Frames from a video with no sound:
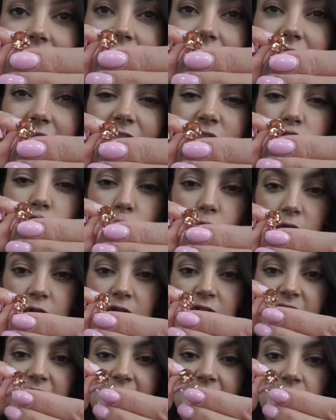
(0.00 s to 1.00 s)
a
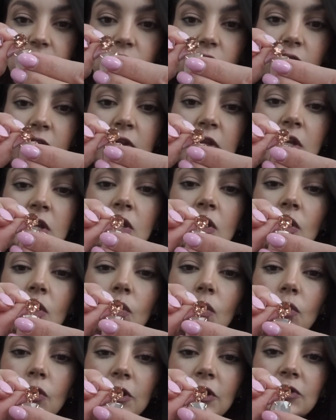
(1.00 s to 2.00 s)
shorter dangle,
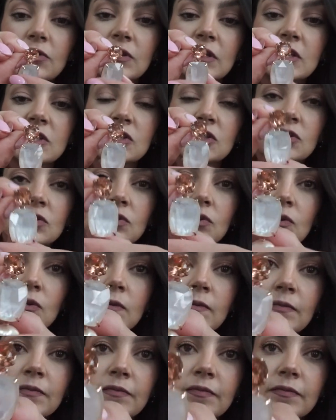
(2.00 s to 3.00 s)
or you could do